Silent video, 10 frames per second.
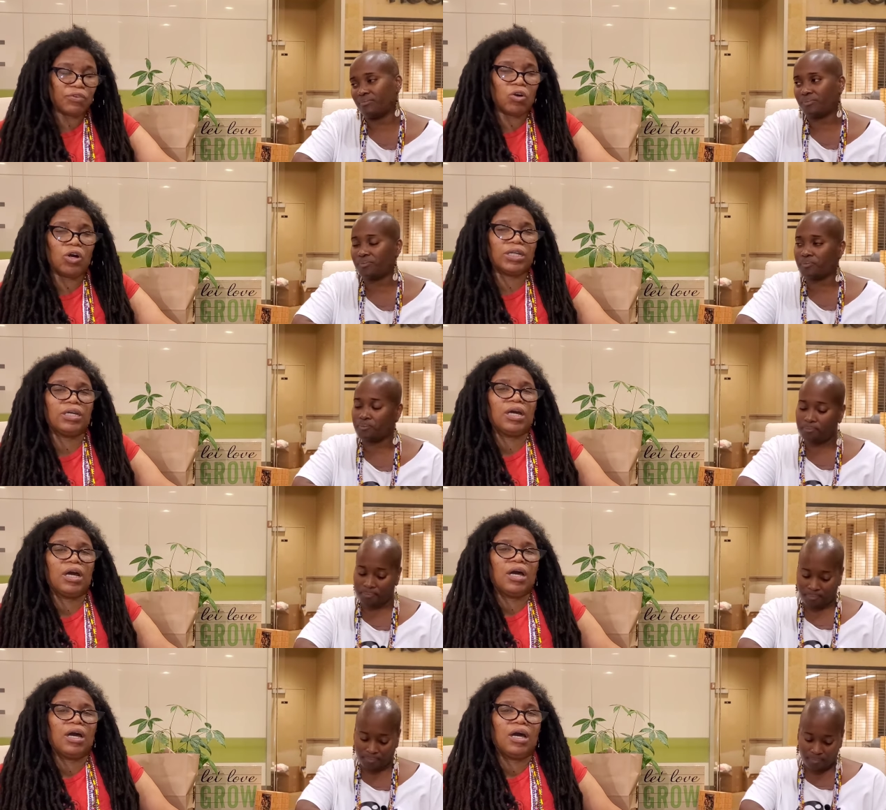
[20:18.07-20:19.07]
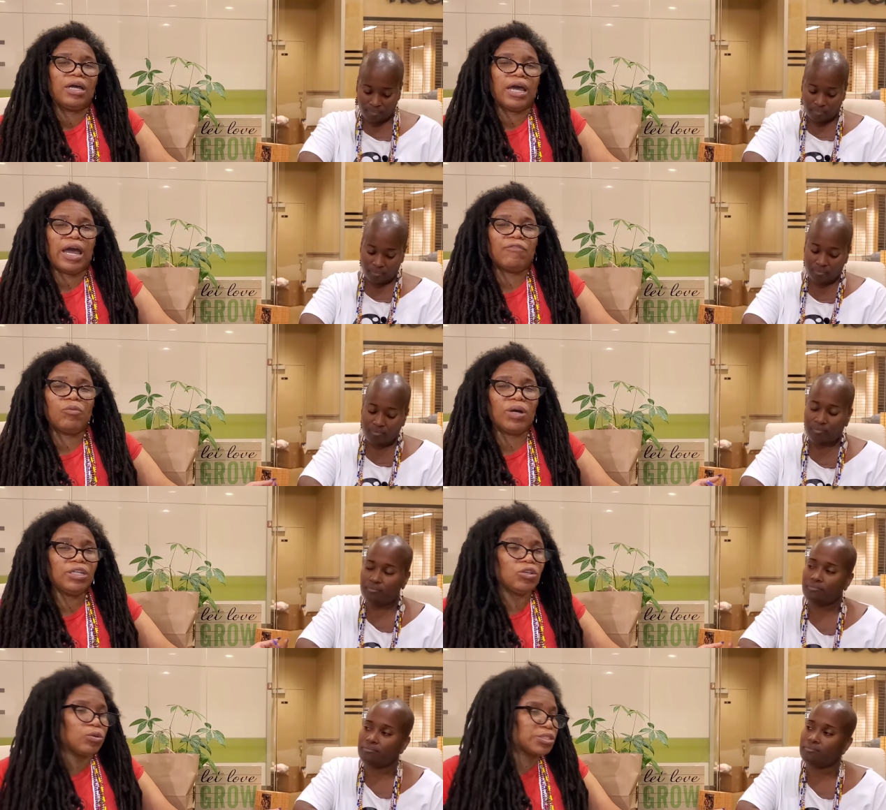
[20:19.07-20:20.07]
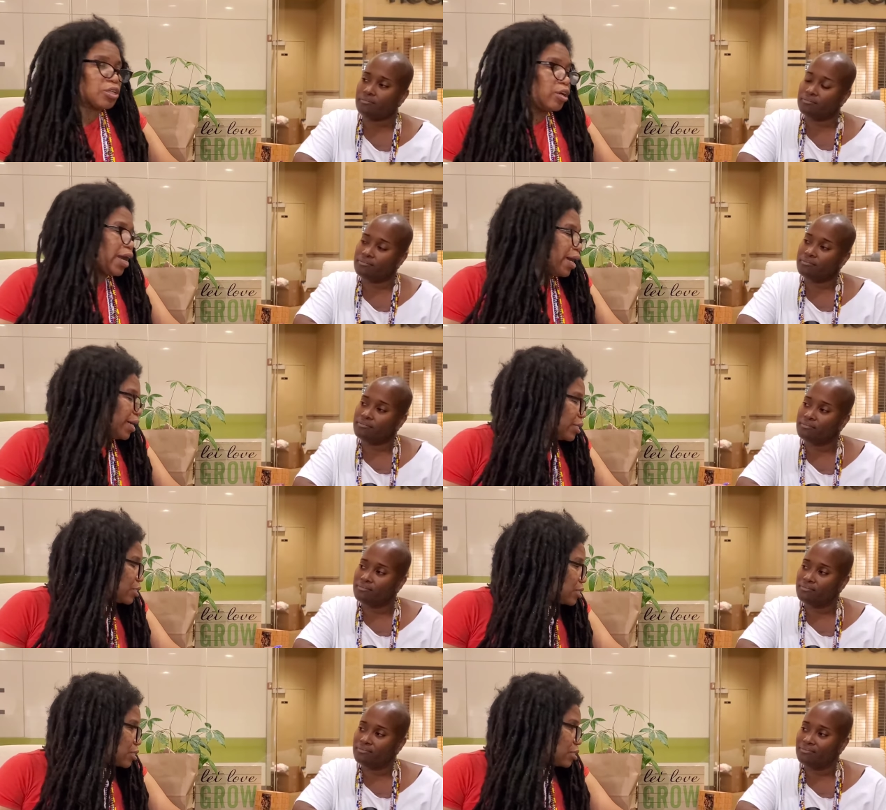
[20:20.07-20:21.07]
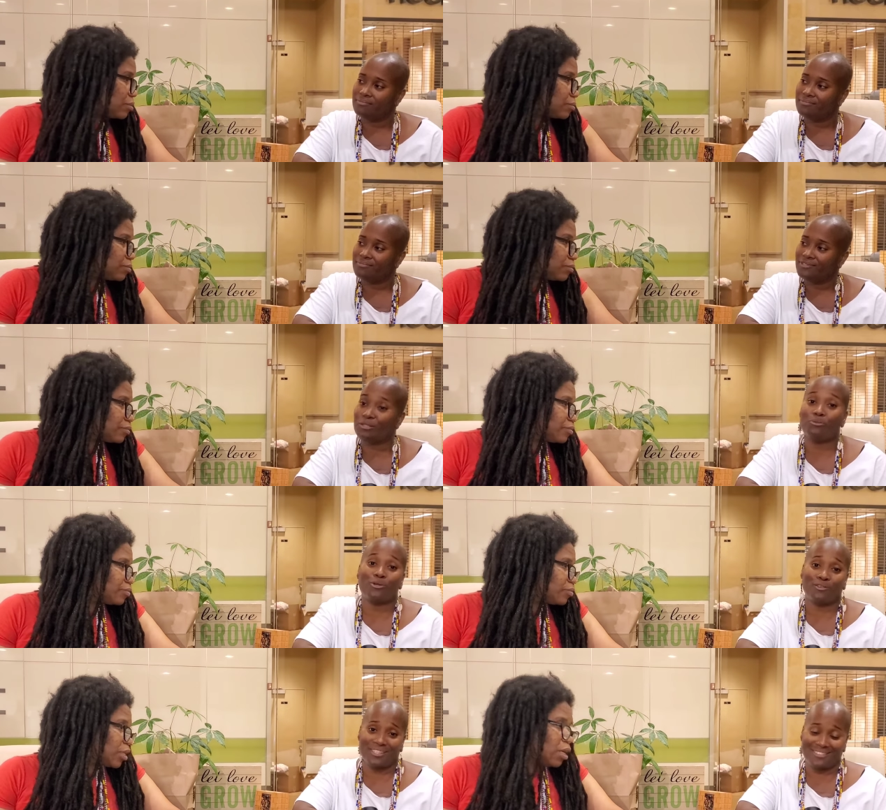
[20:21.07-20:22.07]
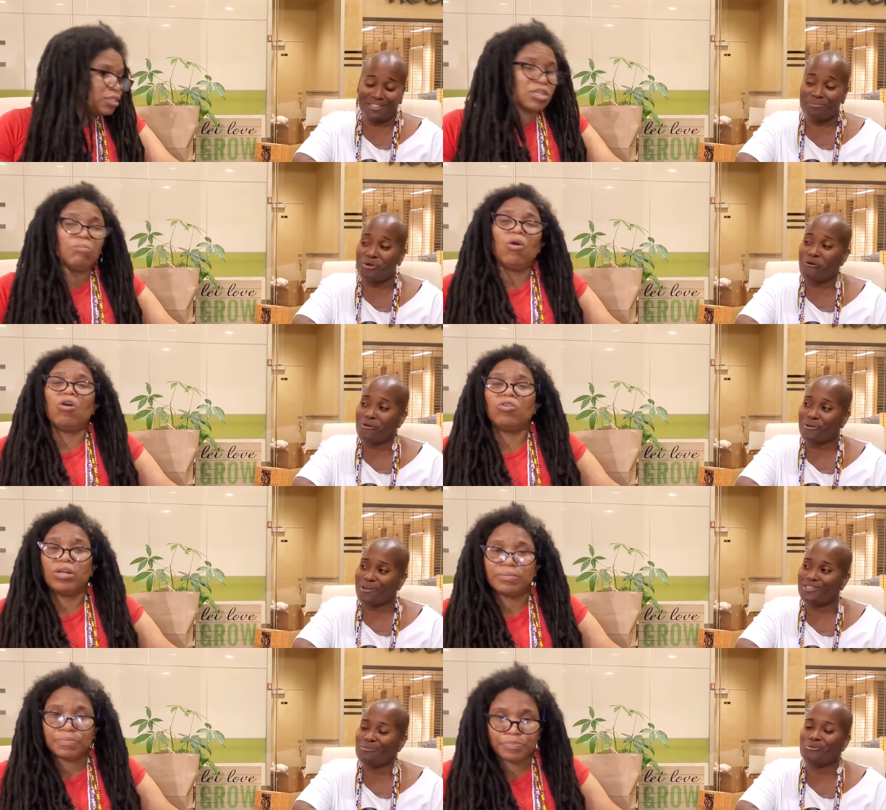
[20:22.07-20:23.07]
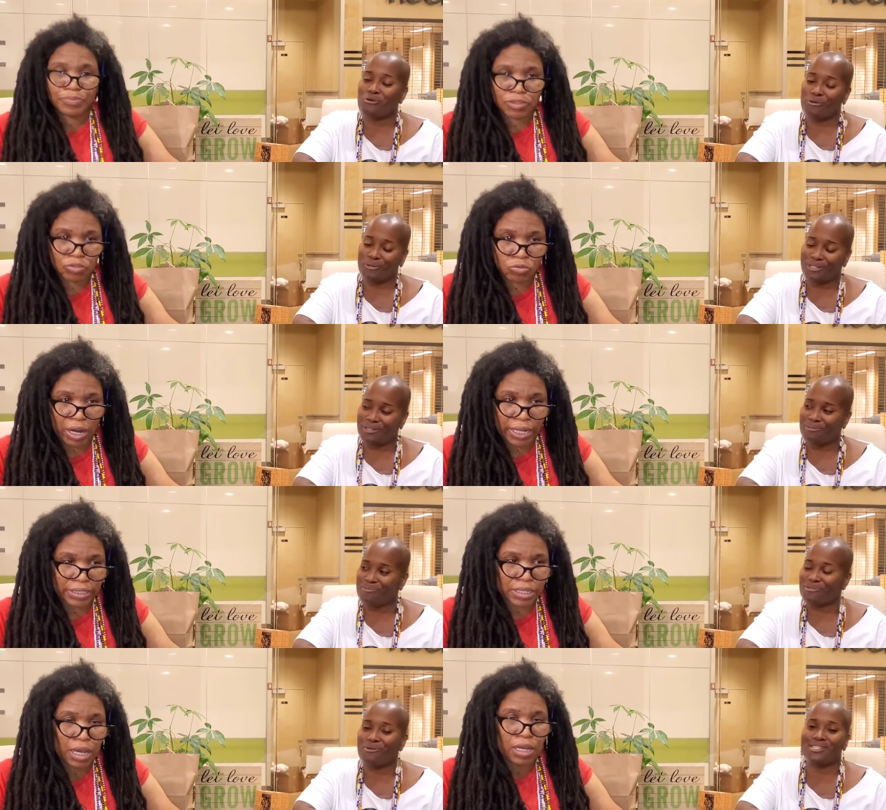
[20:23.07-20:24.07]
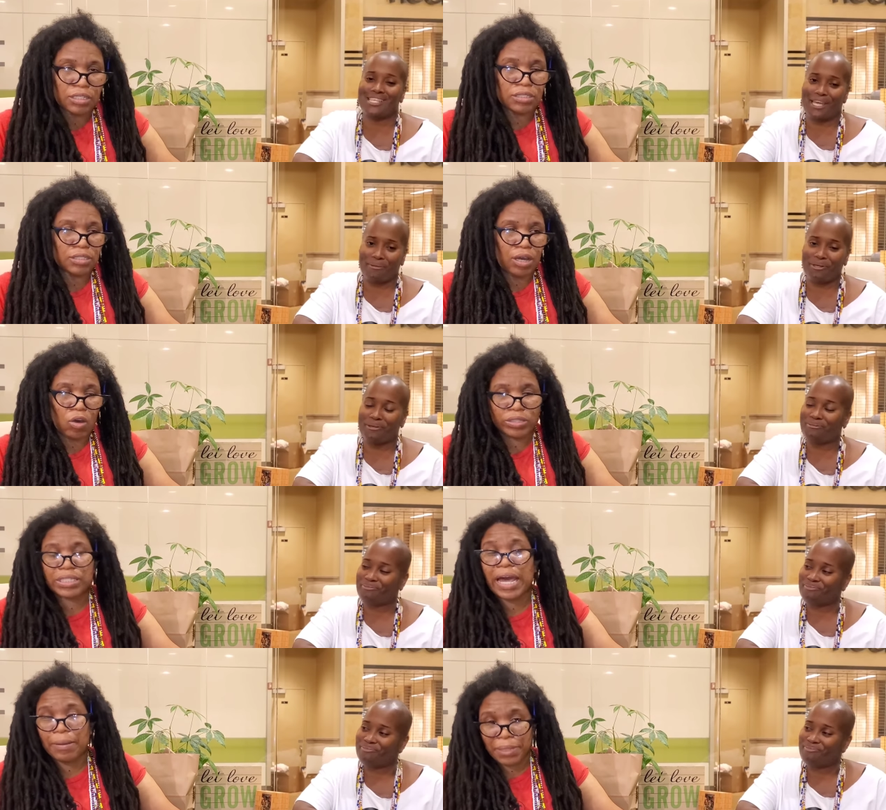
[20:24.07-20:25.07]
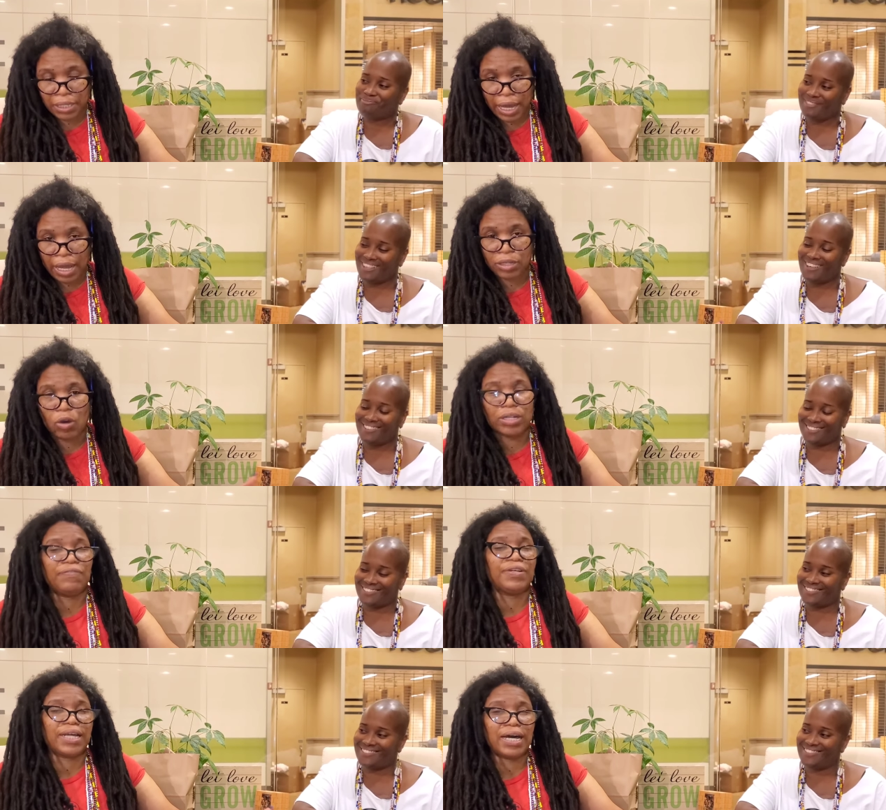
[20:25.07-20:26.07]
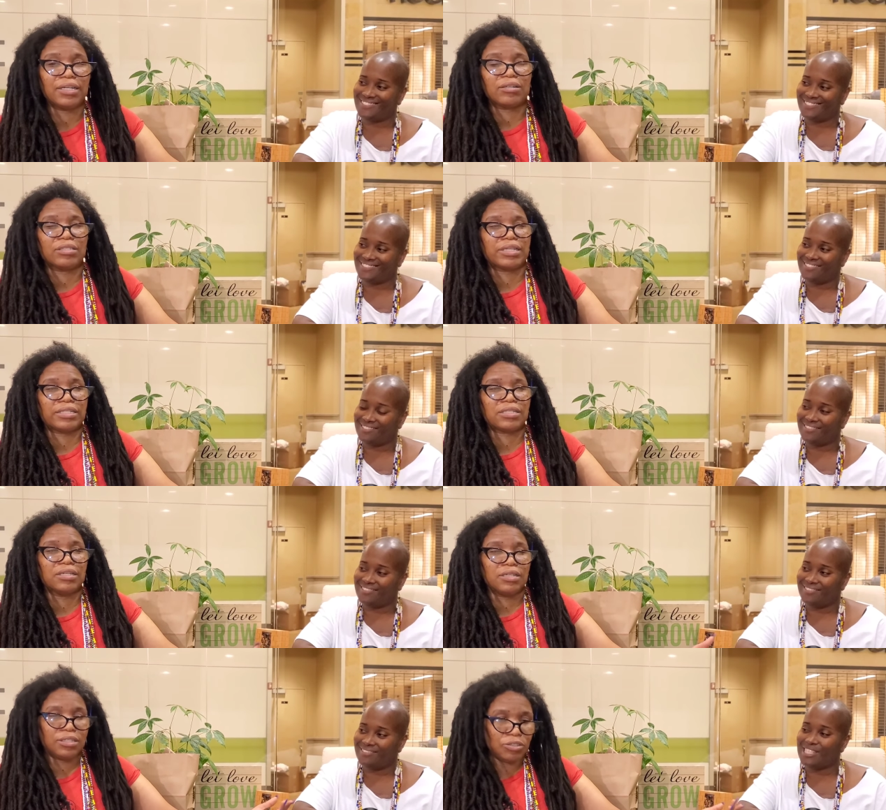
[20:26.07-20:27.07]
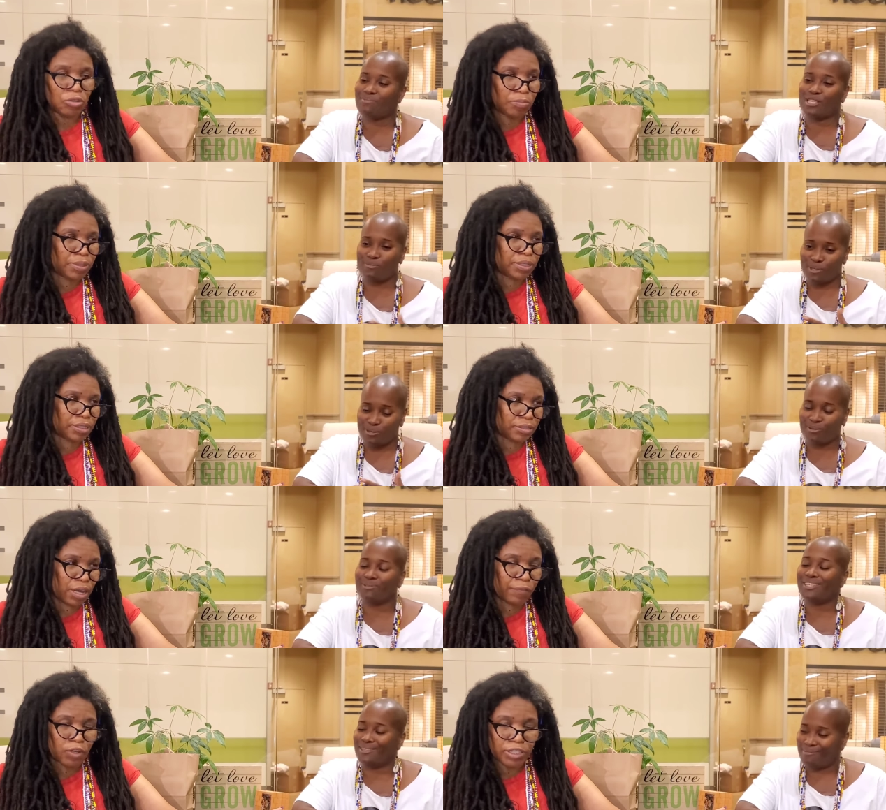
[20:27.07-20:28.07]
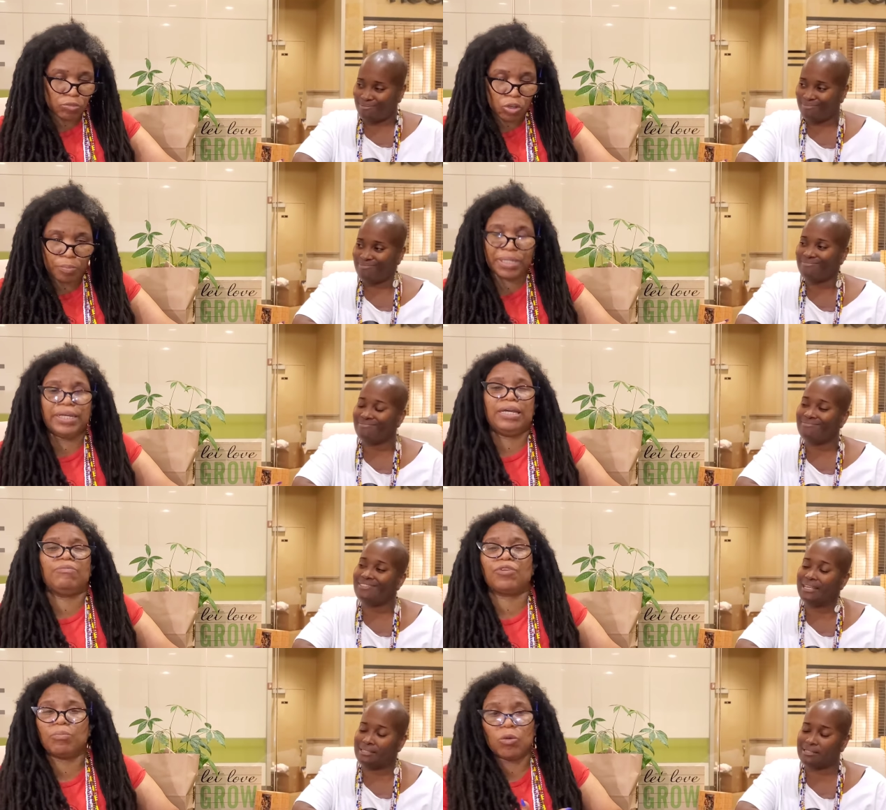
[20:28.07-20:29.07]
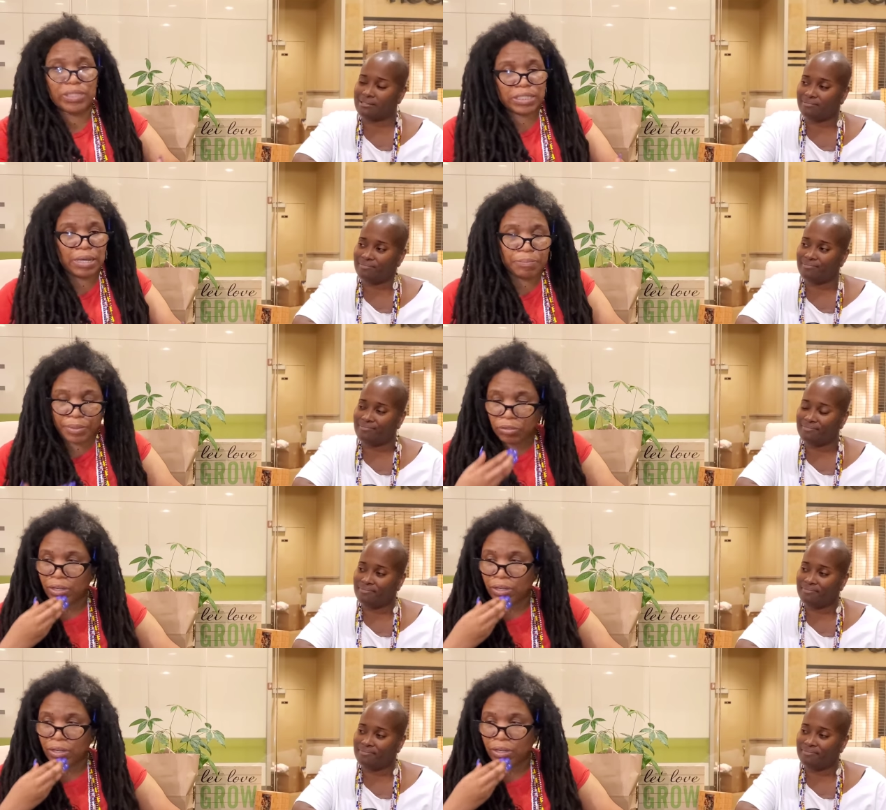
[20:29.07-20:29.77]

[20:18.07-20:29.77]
Speaker 1: of all, everyone knows her as Tamora. Tamora. Tamora Williams. Right.
Speaker 2: Or Tammy. Or
Speaker 1: Tammy. Yeah. I call her Falana because that's her that's Yoruba, her yeah. Yoruba name yes. from our temple,